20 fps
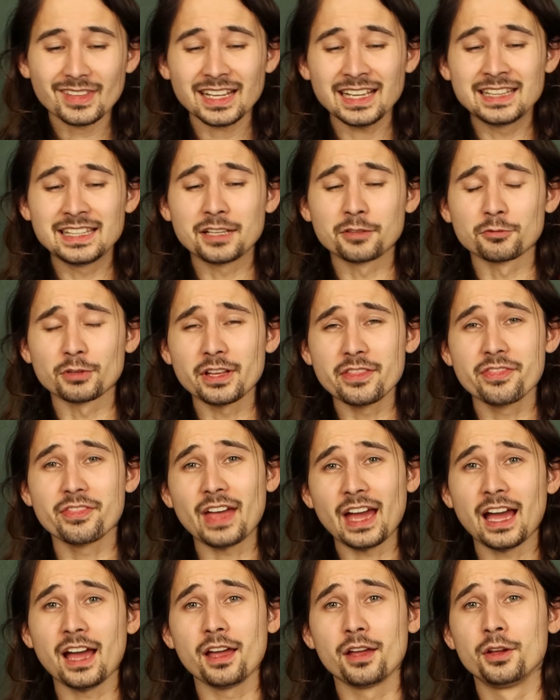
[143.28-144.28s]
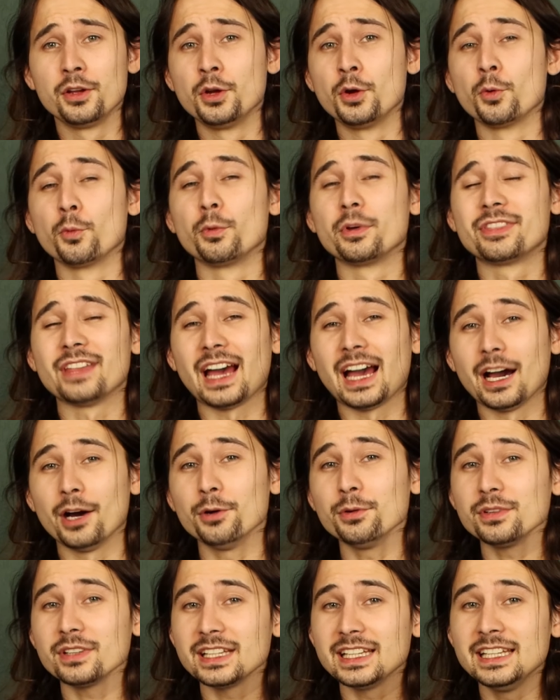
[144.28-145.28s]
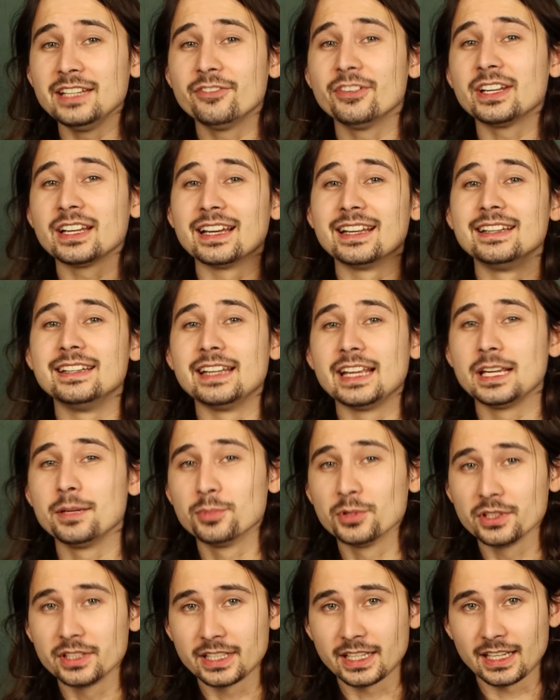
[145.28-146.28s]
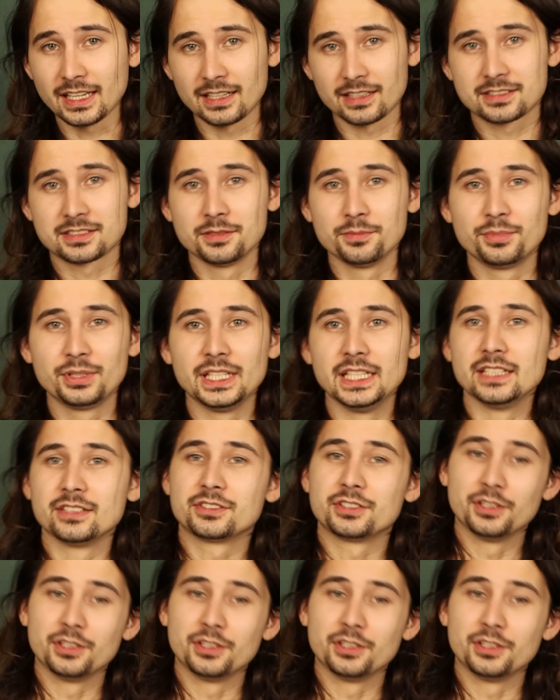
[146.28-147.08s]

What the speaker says: and then run that without even enabling XMP.